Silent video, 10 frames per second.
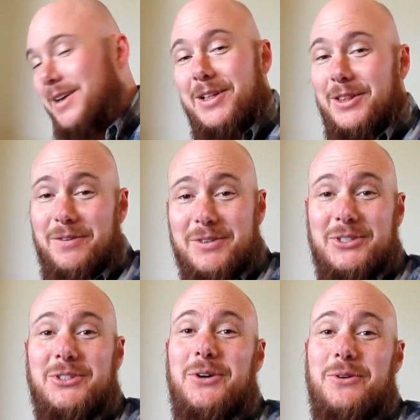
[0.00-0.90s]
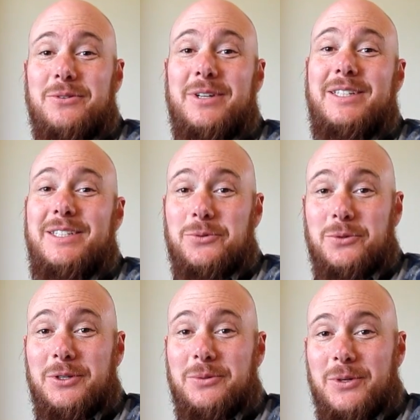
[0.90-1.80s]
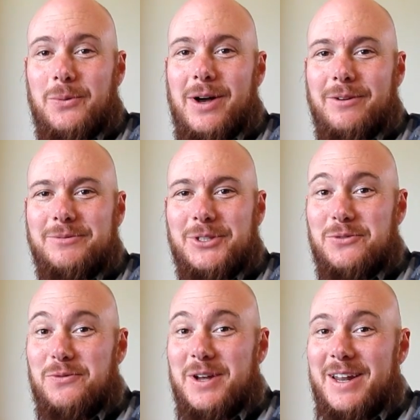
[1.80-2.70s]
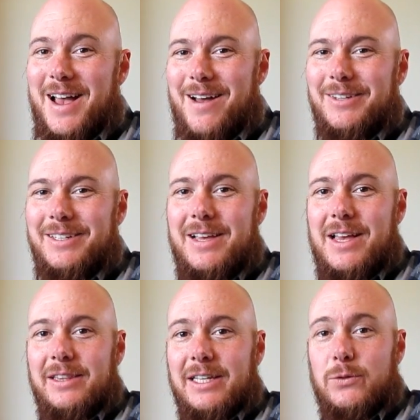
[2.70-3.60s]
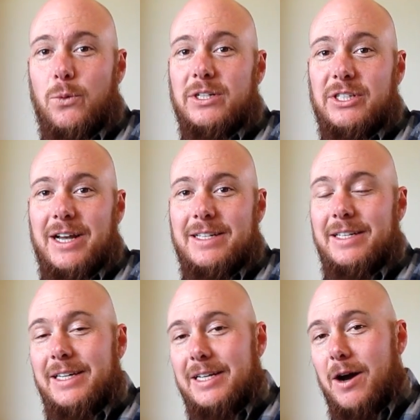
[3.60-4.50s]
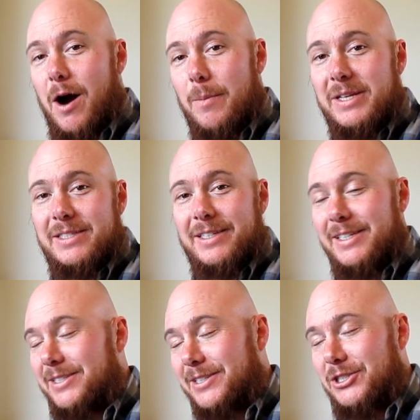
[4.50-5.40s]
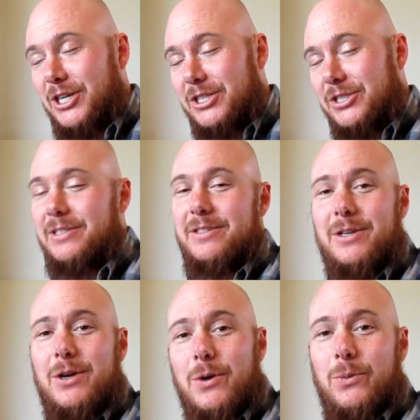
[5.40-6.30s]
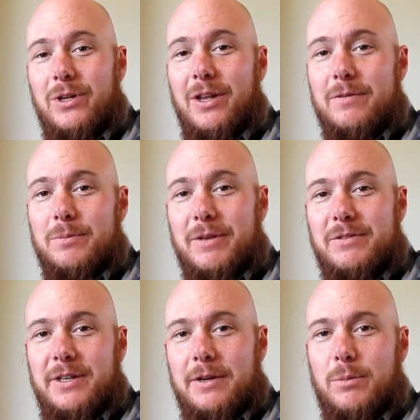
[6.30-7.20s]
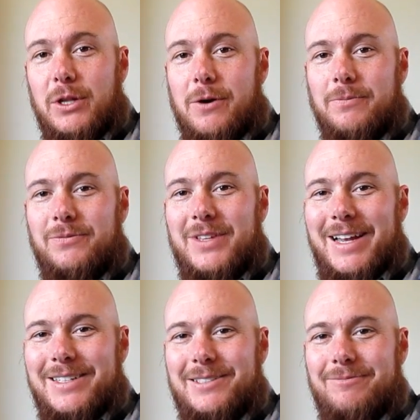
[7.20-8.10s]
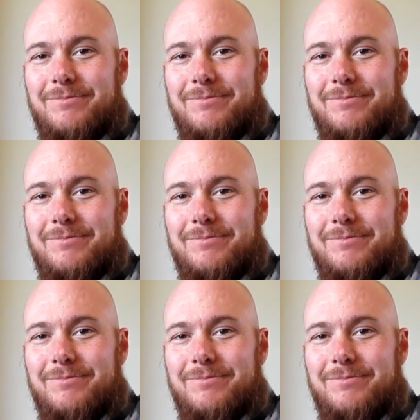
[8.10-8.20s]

Love the stove. It did really, really well. So it's fun to have it. Thanks for watching, guys. Any comments, any suggestions, would love them. Love seeing them below. Thanks.